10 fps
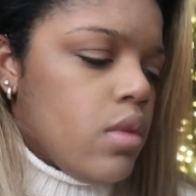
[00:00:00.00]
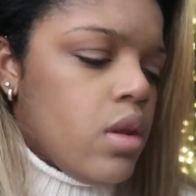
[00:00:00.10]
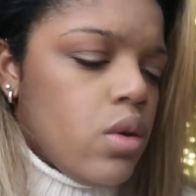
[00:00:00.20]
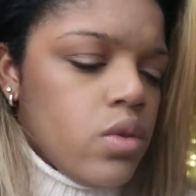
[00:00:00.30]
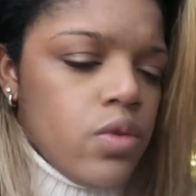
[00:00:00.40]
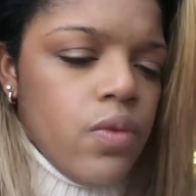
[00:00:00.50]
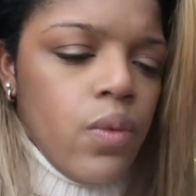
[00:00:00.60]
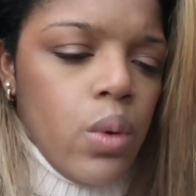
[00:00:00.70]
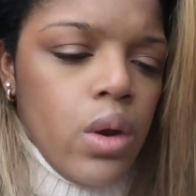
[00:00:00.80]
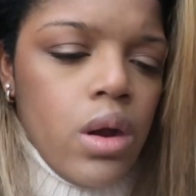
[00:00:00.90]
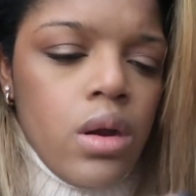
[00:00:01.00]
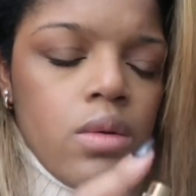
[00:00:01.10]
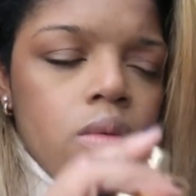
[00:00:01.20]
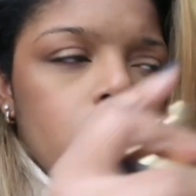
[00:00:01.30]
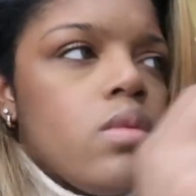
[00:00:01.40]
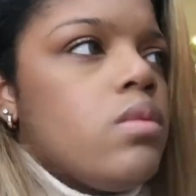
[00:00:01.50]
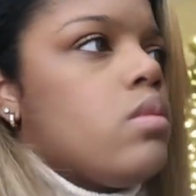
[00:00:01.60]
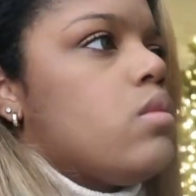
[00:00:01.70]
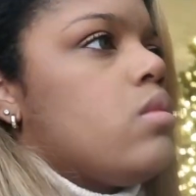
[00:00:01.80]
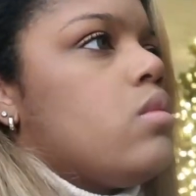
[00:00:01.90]
the notes for
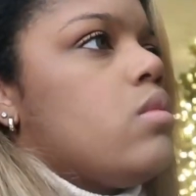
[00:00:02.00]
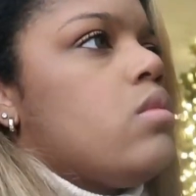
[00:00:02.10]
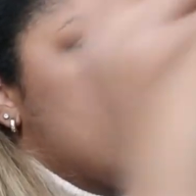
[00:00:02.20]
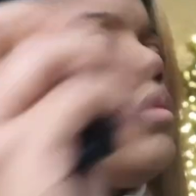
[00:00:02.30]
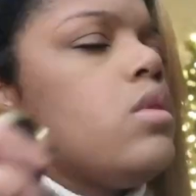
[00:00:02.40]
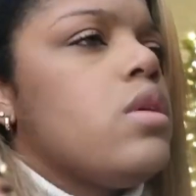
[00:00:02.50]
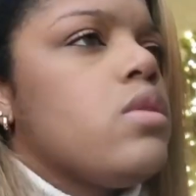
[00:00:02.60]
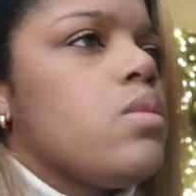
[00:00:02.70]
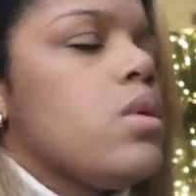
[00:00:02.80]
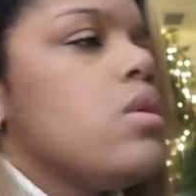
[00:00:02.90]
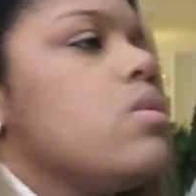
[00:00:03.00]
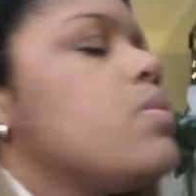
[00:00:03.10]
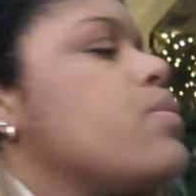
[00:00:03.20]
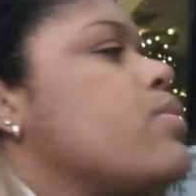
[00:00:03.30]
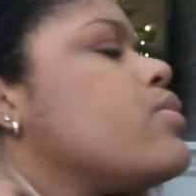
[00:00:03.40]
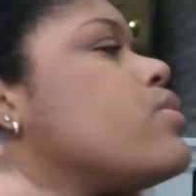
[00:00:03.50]
this one.